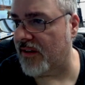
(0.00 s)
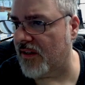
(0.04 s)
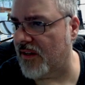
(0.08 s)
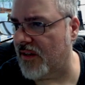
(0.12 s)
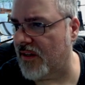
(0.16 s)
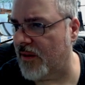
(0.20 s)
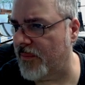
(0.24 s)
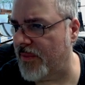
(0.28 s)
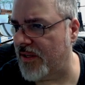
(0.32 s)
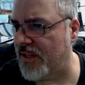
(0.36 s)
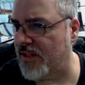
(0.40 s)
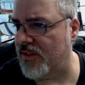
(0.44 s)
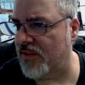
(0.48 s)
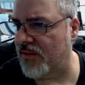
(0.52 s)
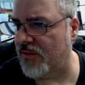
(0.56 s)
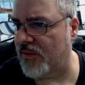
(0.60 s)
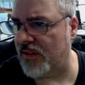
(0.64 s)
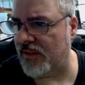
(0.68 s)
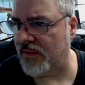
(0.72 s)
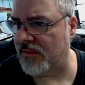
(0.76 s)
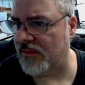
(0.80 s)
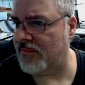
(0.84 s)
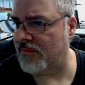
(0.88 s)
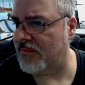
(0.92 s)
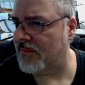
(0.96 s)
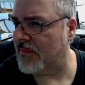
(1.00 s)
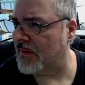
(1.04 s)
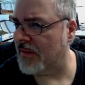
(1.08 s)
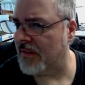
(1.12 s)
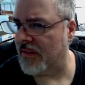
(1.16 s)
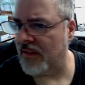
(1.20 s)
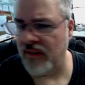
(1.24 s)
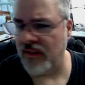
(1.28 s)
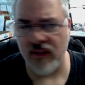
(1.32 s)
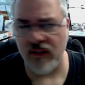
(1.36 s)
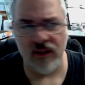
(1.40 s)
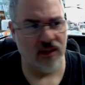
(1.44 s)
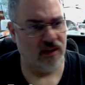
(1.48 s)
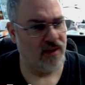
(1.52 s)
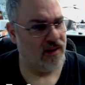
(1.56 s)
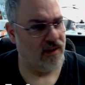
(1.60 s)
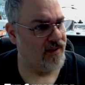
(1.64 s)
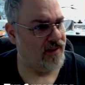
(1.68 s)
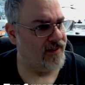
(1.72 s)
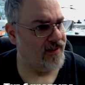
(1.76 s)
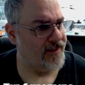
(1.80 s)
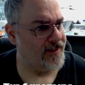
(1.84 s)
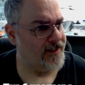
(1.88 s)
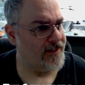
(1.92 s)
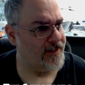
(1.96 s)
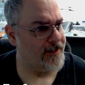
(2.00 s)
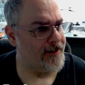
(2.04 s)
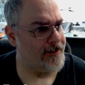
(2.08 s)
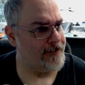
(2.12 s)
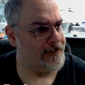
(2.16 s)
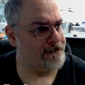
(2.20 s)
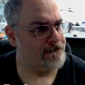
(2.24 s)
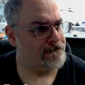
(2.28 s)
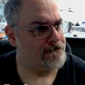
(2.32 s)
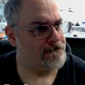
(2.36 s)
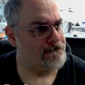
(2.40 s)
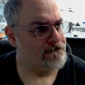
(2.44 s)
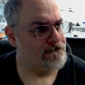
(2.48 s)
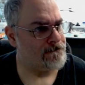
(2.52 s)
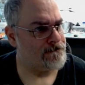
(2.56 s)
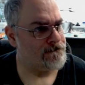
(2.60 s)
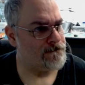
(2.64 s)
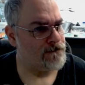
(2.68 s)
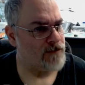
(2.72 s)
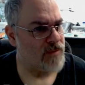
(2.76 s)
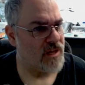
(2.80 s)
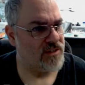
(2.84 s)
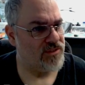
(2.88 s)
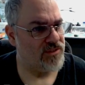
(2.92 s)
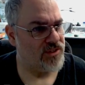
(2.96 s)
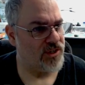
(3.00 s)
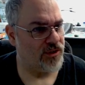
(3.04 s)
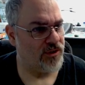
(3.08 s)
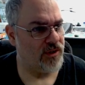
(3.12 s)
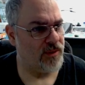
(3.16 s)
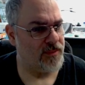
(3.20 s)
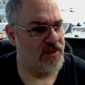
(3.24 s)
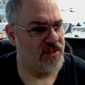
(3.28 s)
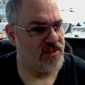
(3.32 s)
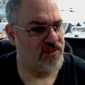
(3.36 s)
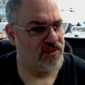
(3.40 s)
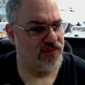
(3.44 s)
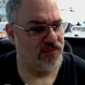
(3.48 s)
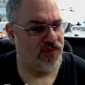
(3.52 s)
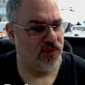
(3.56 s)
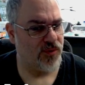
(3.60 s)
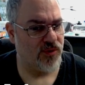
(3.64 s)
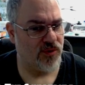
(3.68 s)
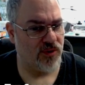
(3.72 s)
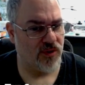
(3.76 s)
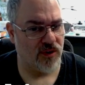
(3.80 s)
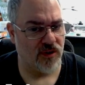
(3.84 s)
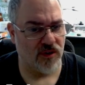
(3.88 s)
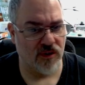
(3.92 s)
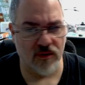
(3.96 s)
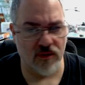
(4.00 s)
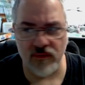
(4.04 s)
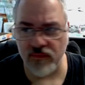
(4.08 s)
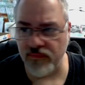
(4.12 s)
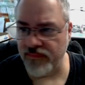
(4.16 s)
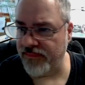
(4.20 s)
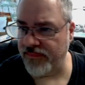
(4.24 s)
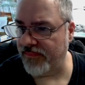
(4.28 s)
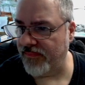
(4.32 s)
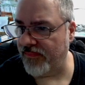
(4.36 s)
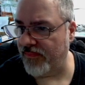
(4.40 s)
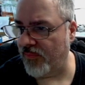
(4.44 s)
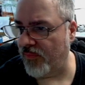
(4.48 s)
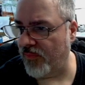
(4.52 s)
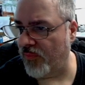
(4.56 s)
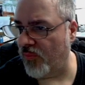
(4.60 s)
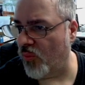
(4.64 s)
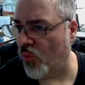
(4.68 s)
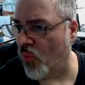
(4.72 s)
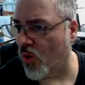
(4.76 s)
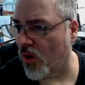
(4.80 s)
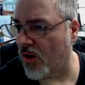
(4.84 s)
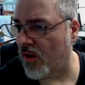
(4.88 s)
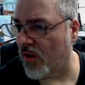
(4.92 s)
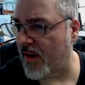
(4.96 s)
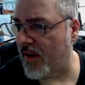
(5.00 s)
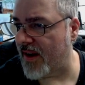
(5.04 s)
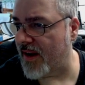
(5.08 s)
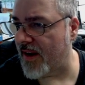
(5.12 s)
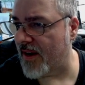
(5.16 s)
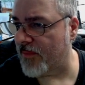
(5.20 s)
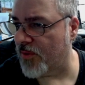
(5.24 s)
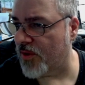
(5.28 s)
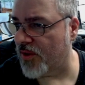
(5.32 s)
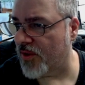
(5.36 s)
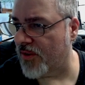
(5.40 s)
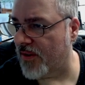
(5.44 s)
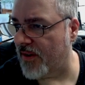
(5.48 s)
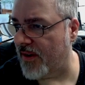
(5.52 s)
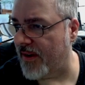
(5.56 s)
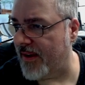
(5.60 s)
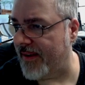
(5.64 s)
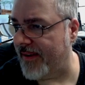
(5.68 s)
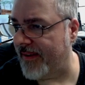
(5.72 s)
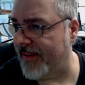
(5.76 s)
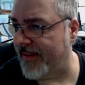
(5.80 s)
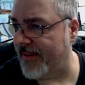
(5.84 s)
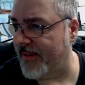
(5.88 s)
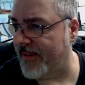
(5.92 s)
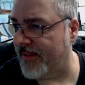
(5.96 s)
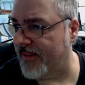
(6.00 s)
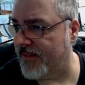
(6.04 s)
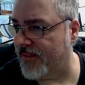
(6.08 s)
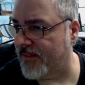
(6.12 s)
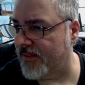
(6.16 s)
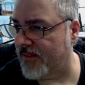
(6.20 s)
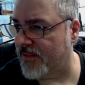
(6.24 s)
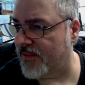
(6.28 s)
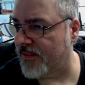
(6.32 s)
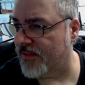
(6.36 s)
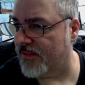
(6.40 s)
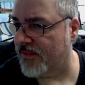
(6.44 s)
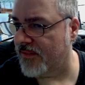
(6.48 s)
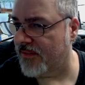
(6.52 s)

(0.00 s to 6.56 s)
going to be doing tournaments for Warhammer and